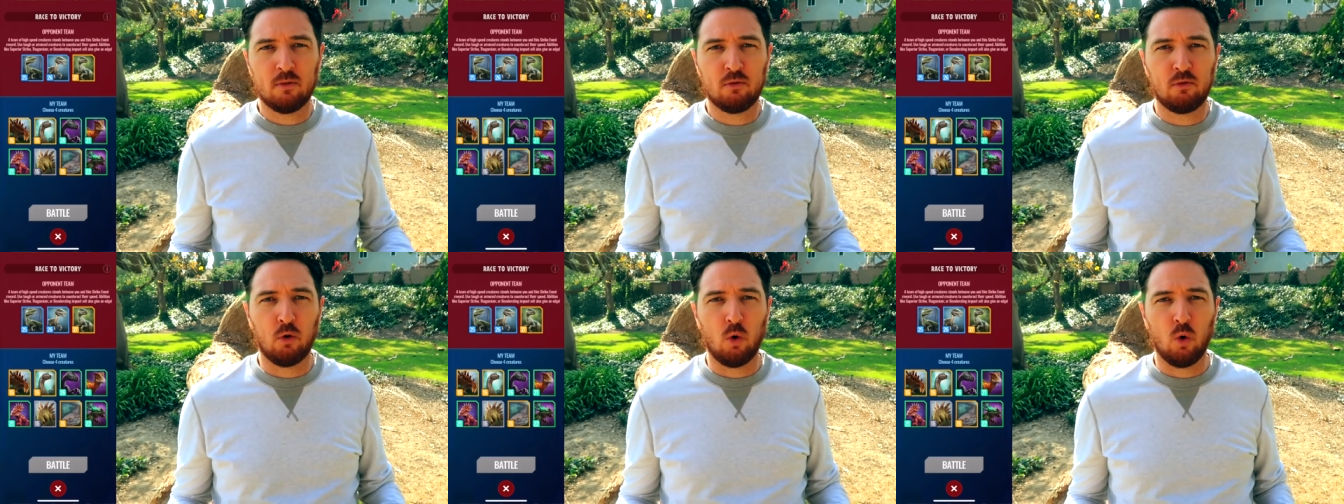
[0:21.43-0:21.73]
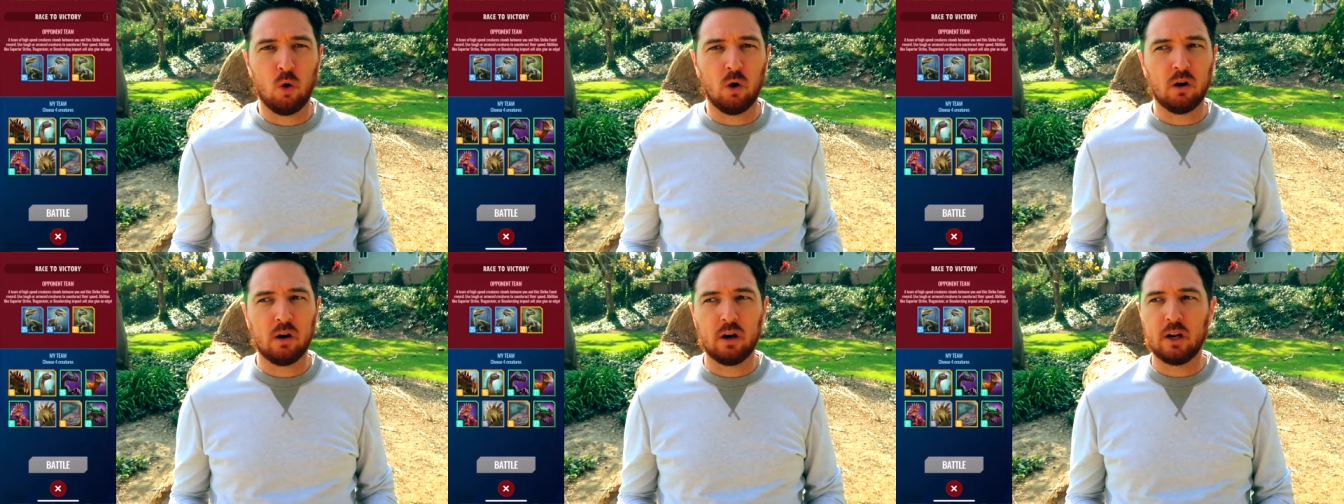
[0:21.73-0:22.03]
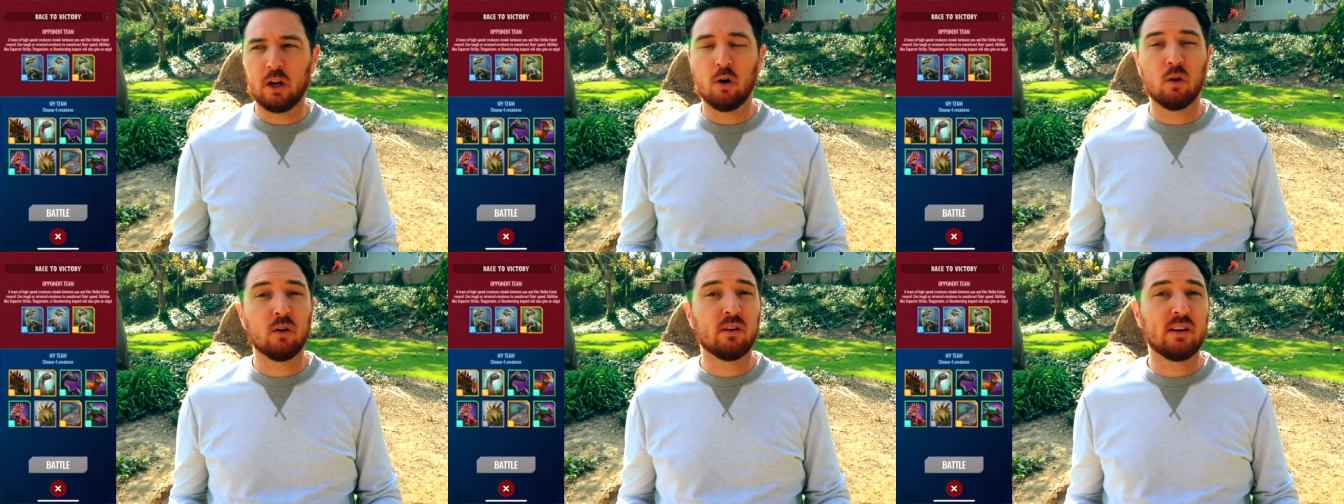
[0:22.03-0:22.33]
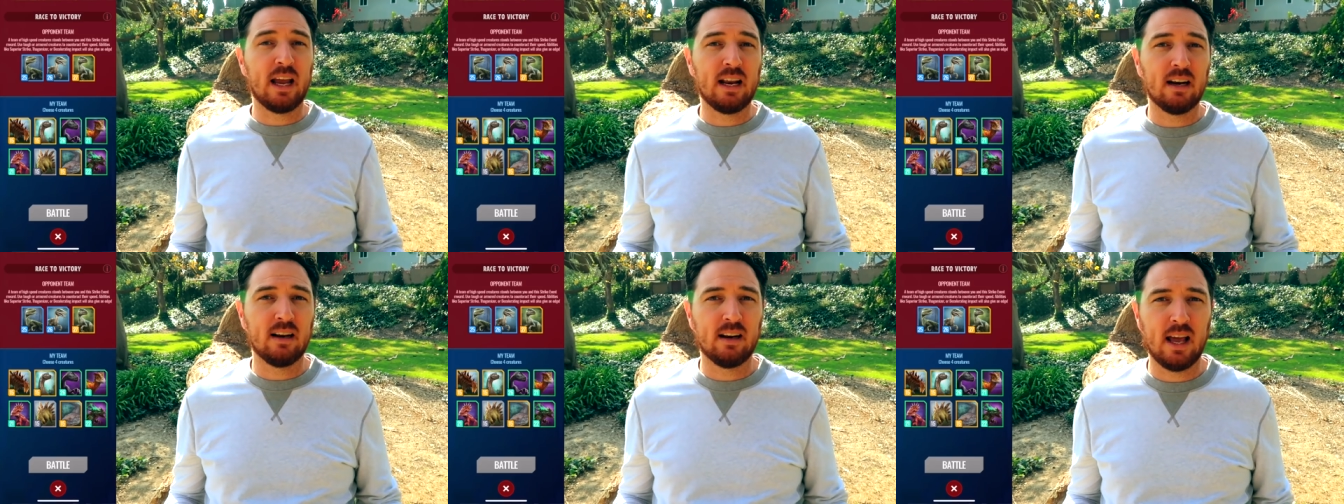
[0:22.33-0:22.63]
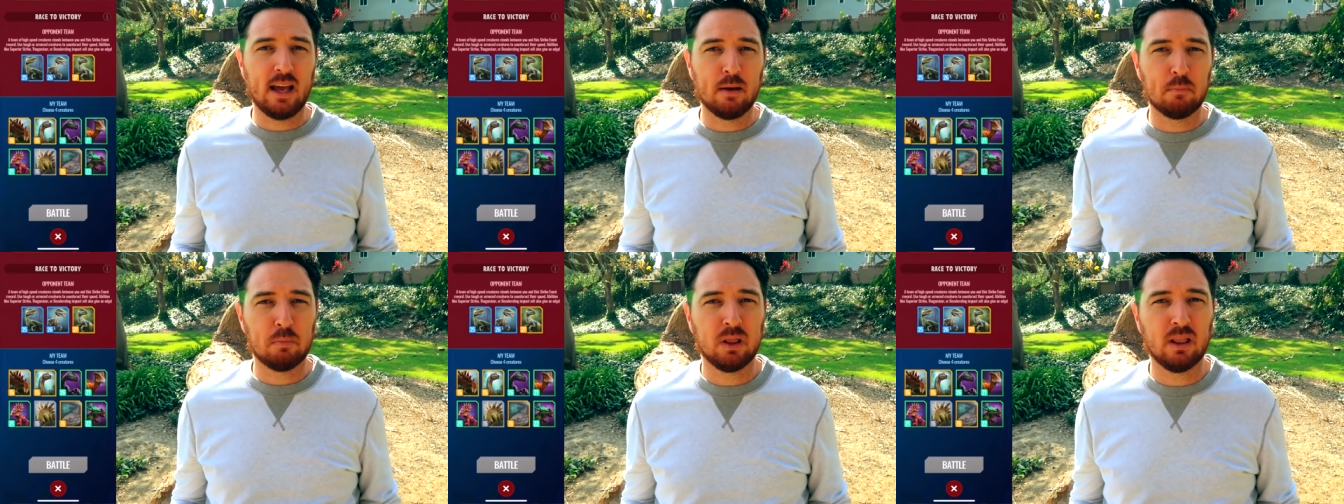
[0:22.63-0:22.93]
for your
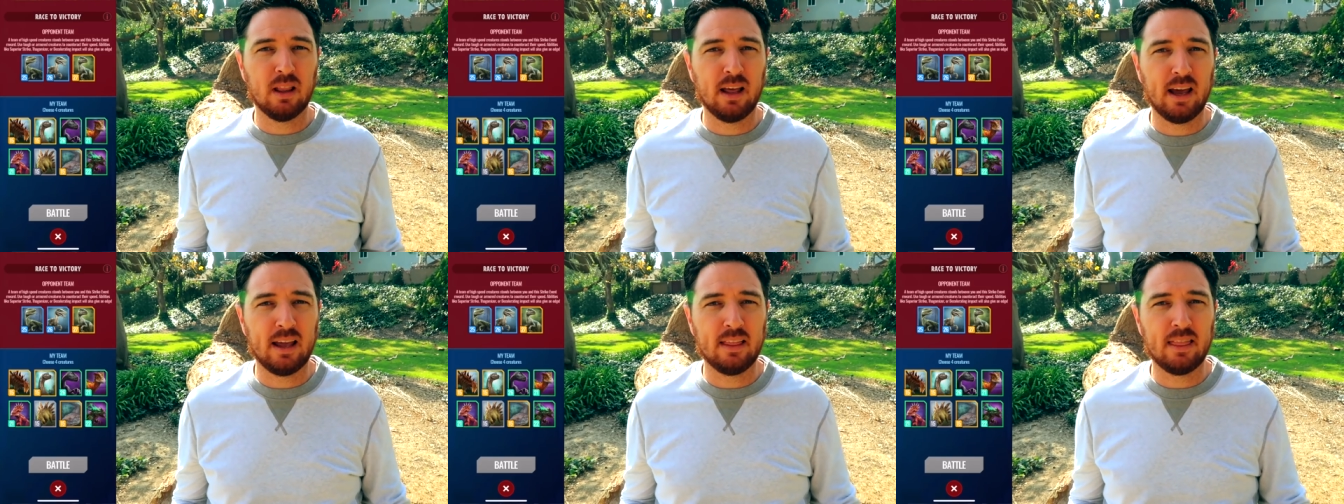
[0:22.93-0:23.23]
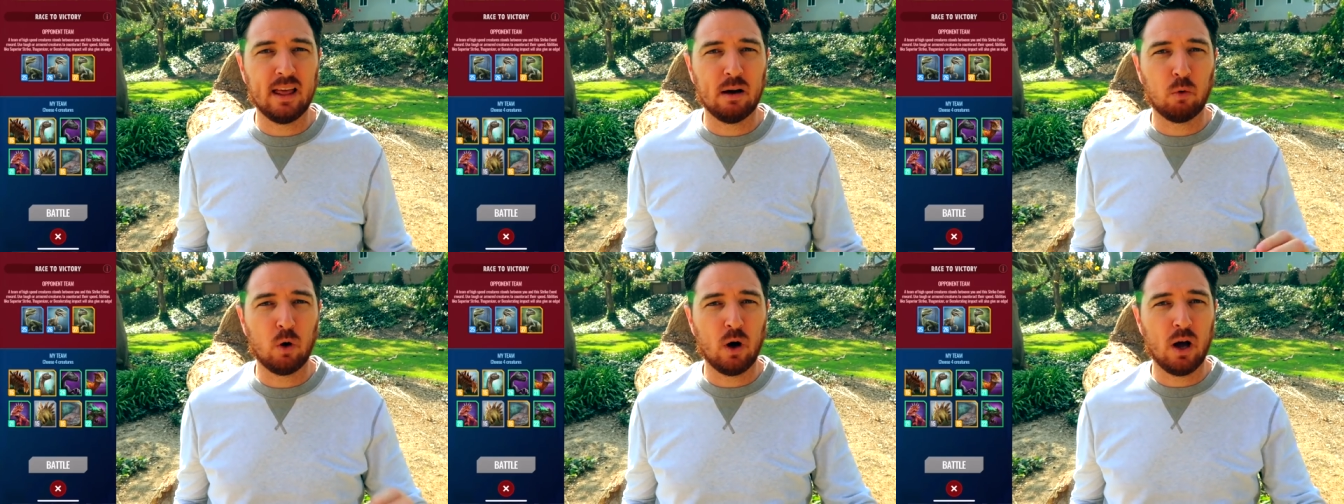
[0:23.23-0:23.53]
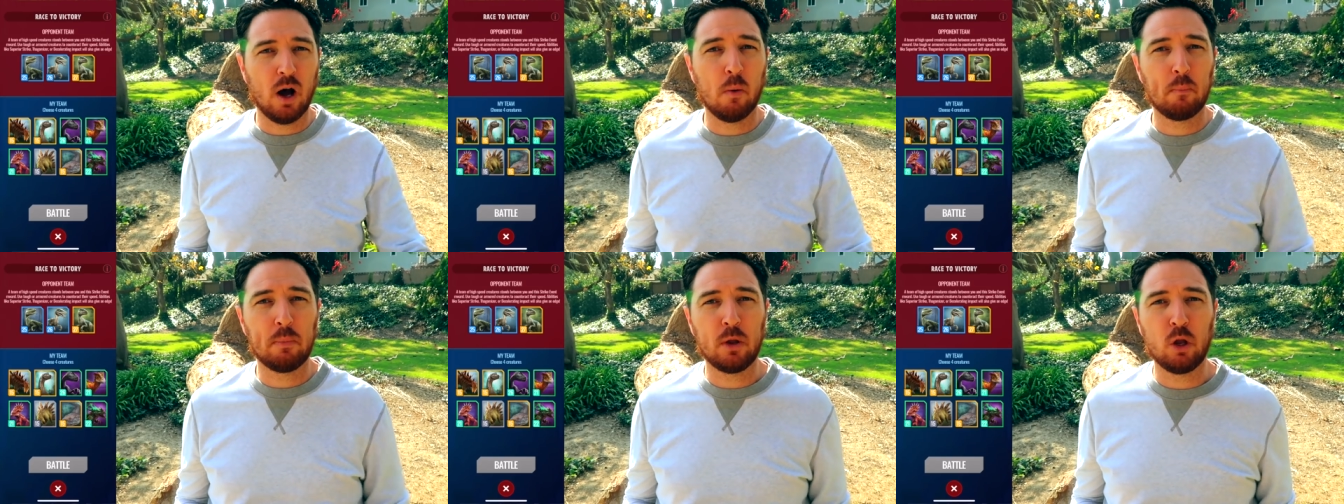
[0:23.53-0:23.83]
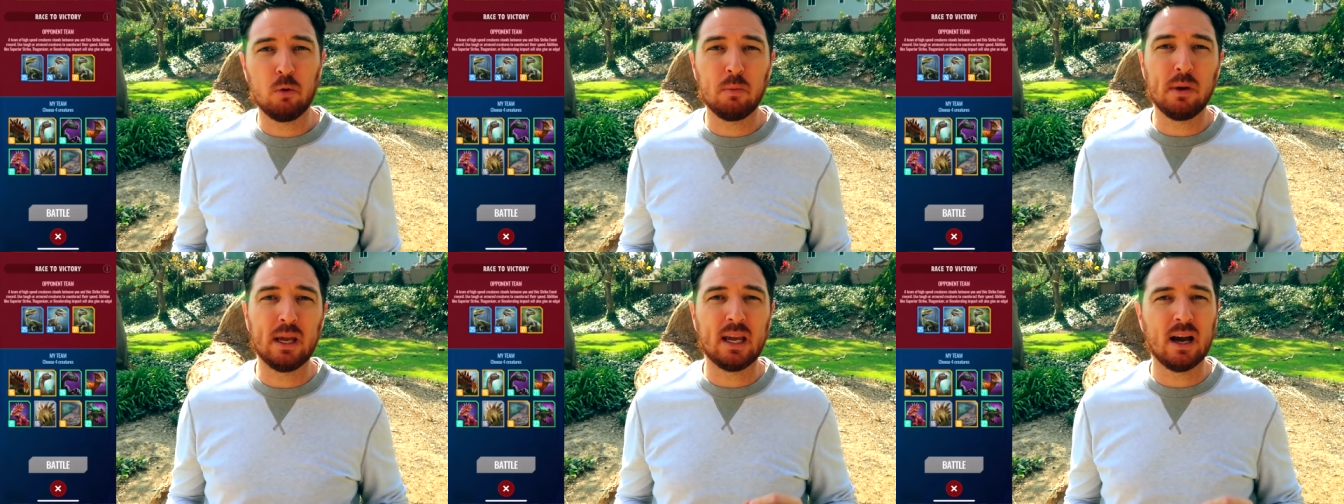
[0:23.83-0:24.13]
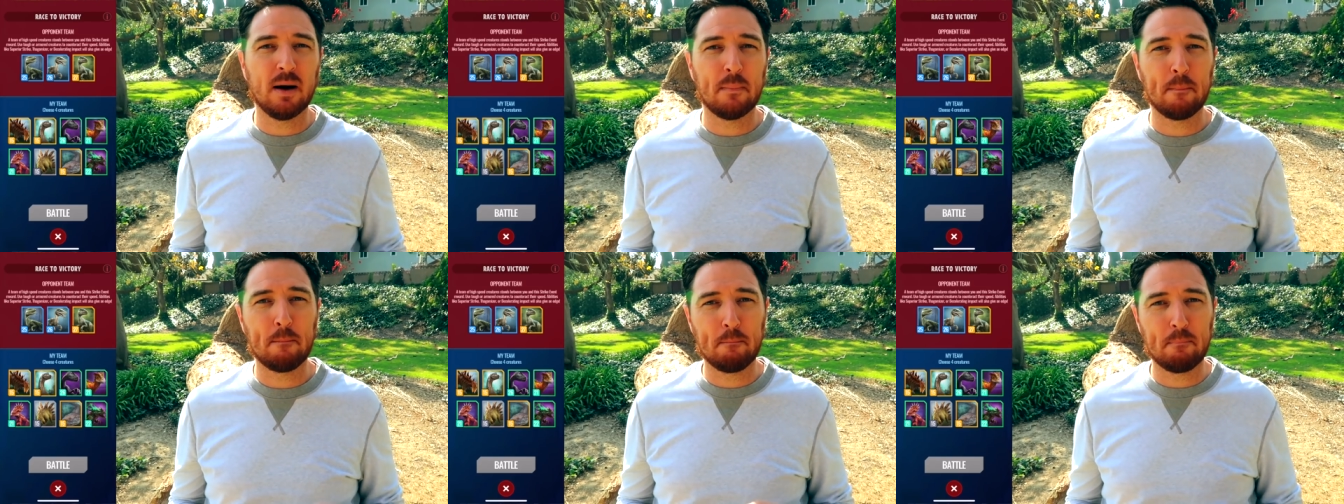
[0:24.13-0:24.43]
day-to-day play that will help you
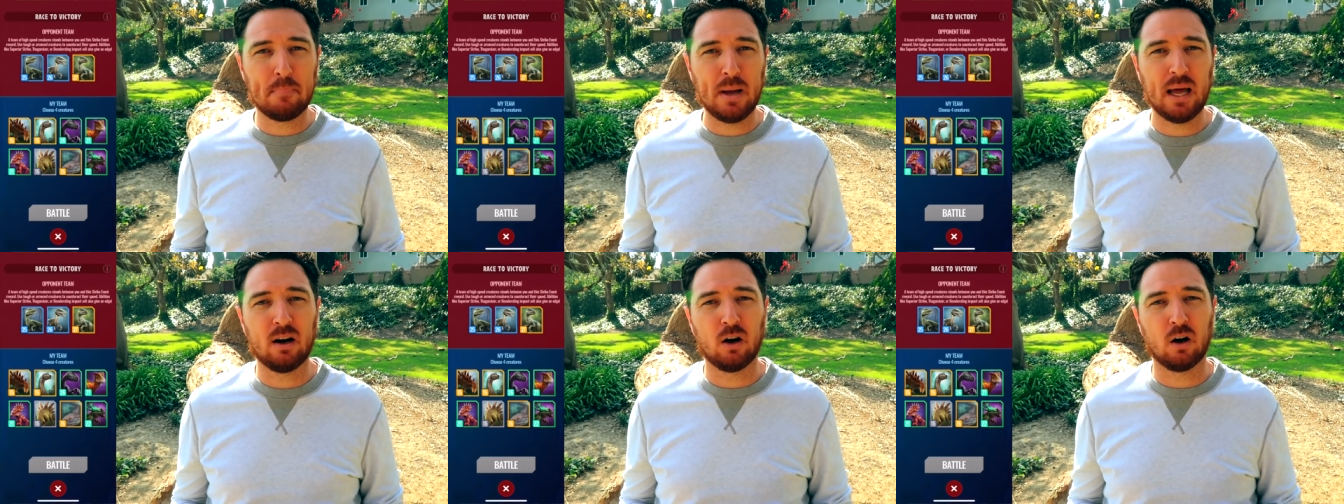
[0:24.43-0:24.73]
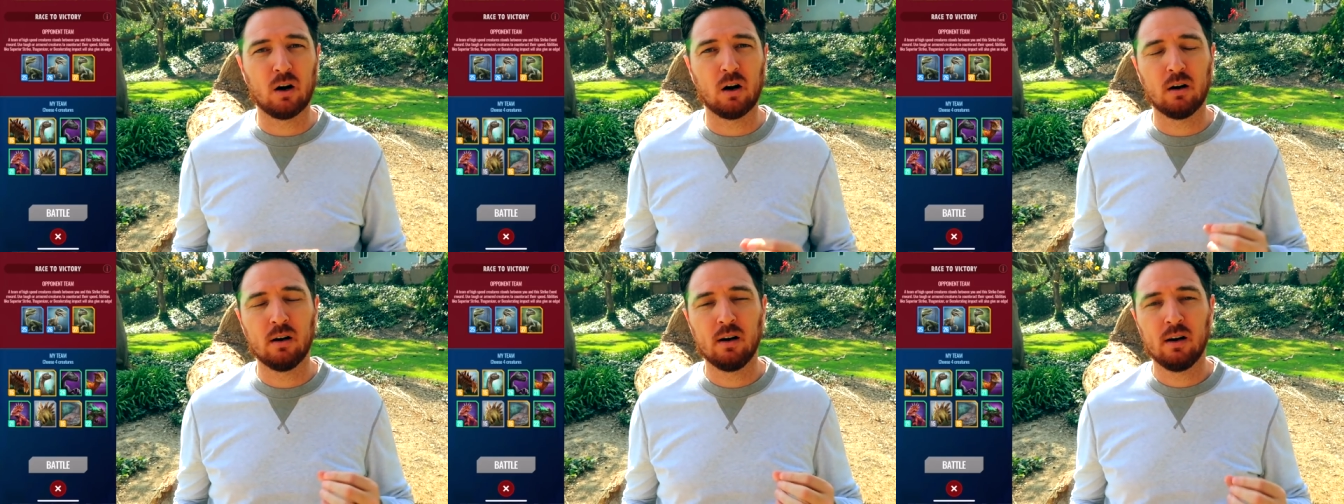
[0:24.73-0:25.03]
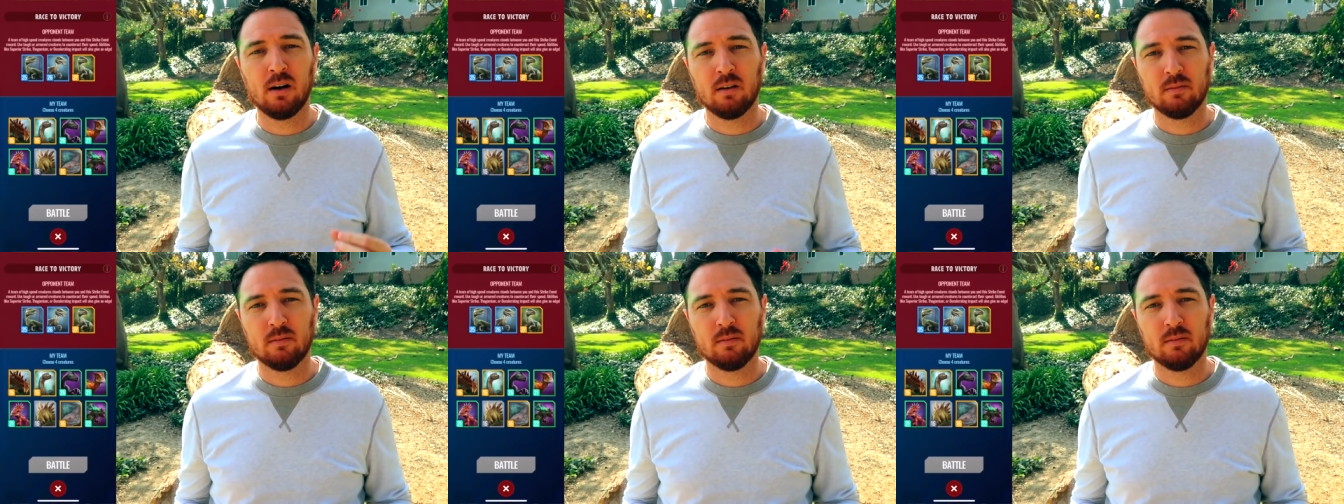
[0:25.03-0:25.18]
become better